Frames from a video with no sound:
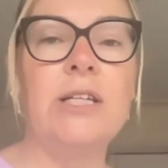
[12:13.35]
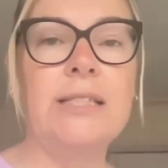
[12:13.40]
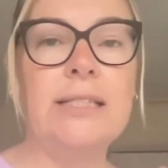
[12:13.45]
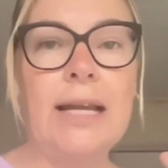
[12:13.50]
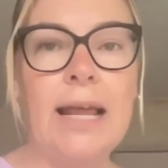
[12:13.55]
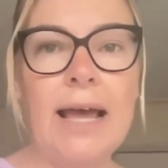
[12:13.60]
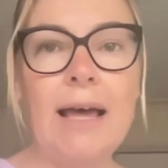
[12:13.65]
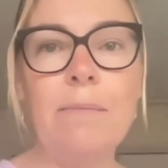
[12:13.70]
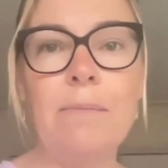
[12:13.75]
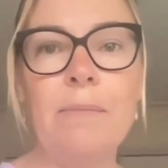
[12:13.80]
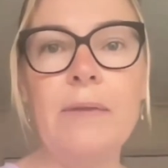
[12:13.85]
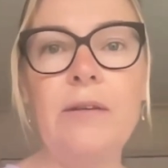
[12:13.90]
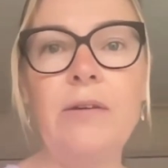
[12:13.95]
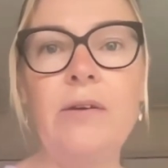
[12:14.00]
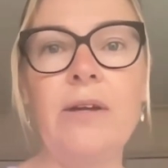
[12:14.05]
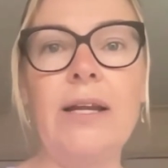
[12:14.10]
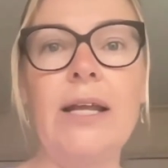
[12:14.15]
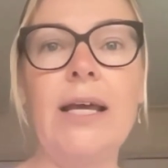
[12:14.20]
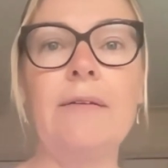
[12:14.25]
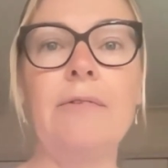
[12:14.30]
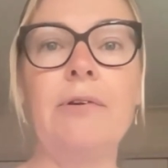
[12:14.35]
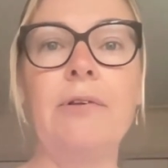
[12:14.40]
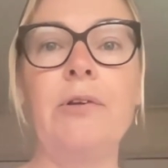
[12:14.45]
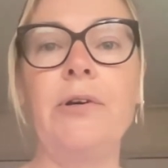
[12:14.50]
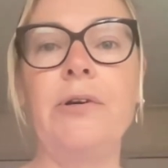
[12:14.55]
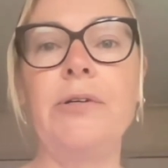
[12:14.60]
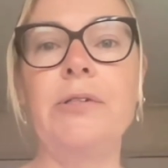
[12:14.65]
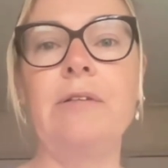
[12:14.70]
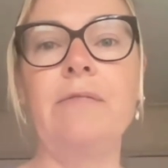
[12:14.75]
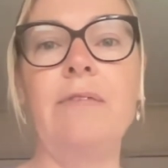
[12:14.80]
It's an app that you can have on
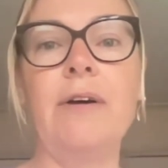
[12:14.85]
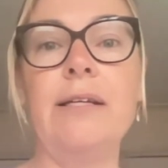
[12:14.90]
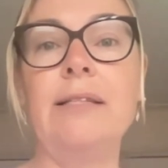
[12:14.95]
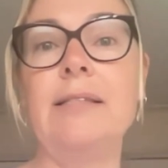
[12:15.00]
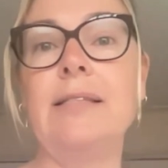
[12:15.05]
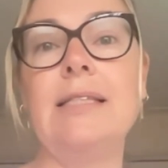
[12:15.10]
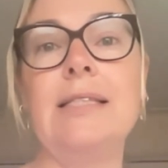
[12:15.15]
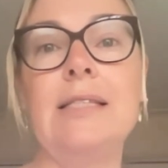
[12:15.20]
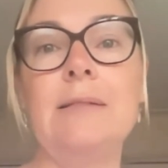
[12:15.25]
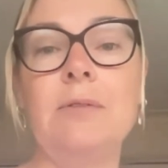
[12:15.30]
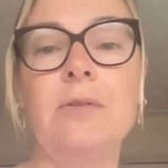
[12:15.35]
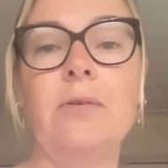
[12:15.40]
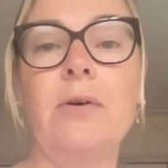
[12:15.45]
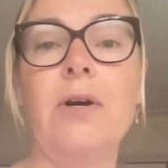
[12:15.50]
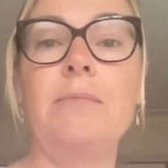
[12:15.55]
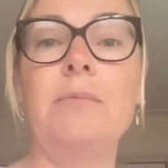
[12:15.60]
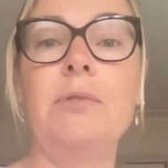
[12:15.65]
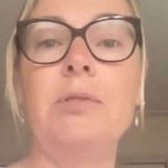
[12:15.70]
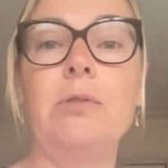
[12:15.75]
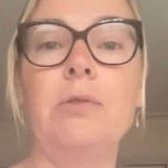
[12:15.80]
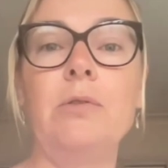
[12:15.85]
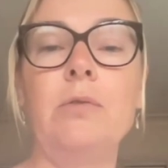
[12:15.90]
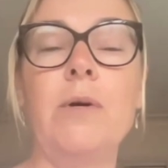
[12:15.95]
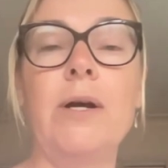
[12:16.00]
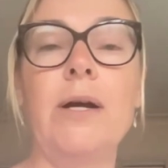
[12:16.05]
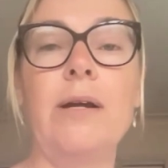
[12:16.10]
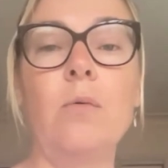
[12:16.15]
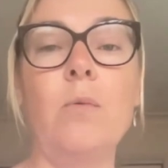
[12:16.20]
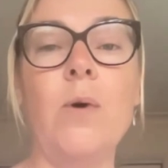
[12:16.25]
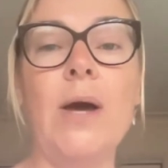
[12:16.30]
your own device and subscribe to
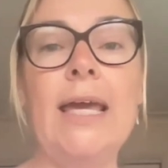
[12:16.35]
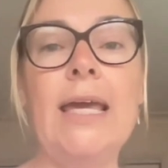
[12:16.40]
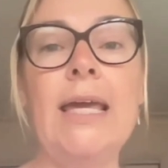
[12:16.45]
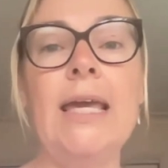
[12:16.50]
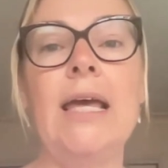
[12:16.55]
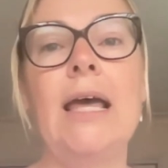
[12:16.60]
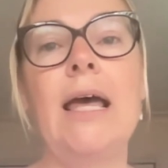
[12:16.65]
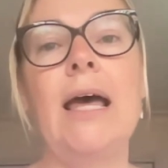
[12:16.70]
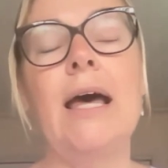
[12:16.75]
right away.